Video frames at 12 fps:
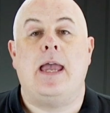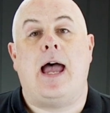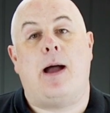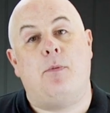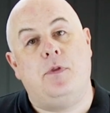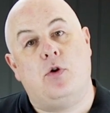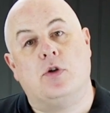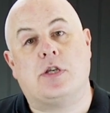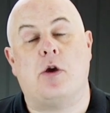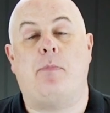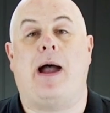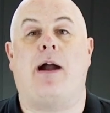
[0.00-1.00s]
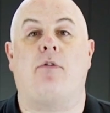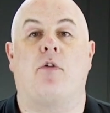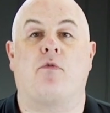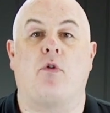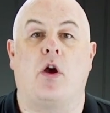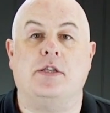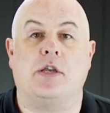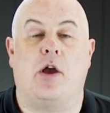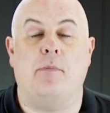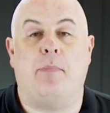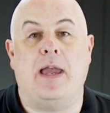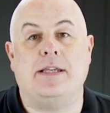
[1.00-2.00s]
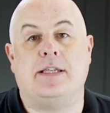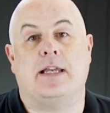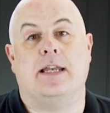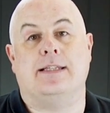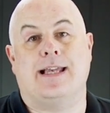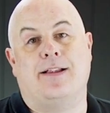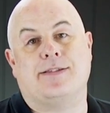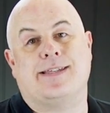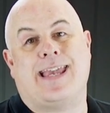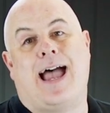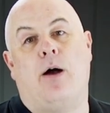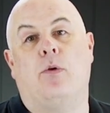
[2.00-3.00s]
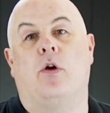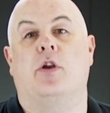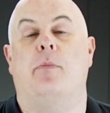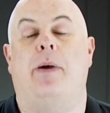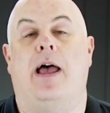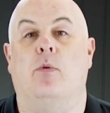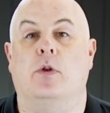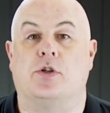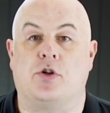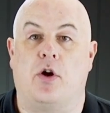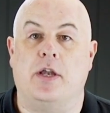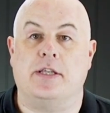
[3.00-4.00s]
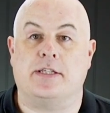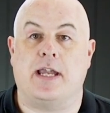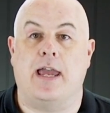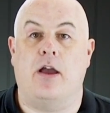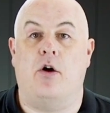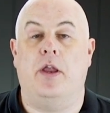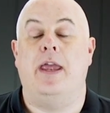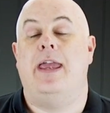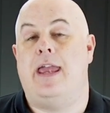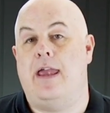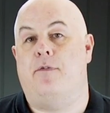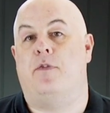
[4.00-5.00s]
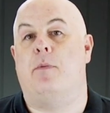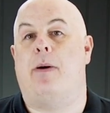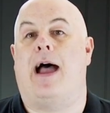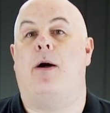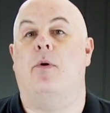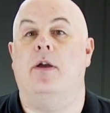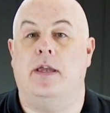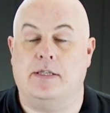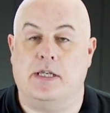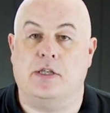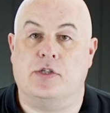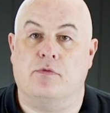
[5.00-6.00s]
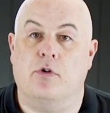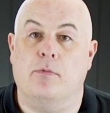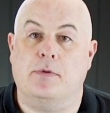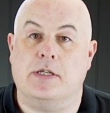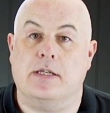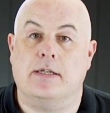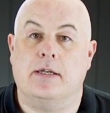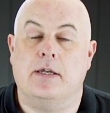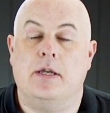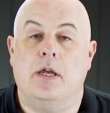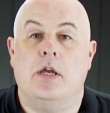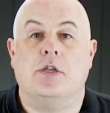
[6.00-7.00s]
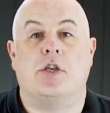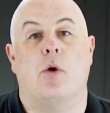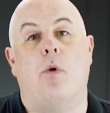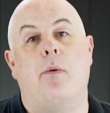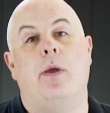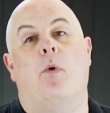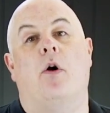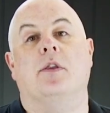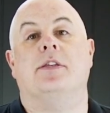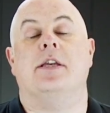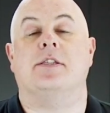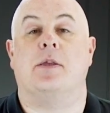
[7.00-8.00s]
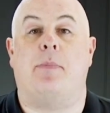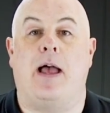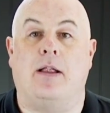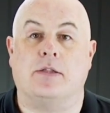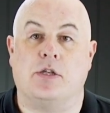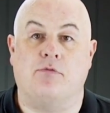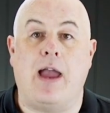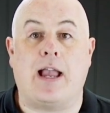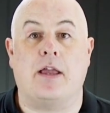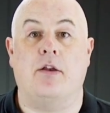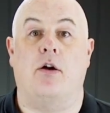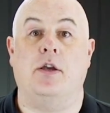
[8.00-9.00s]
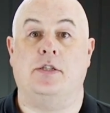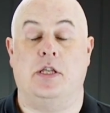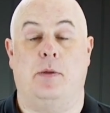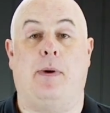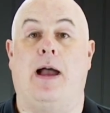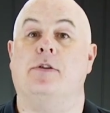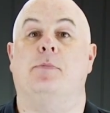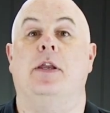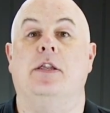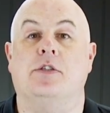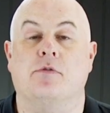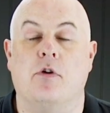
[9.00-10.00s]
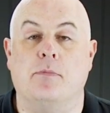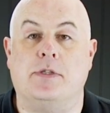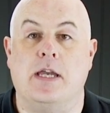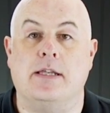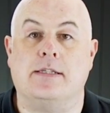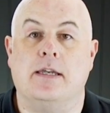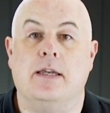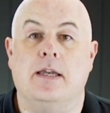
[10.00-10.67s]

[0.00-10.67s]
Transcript: And the auto power off ride time basically tells us how long the PEL will try and stay on if the power is interrupted. So what we want is the PEL to recognize that the power's been interrupted,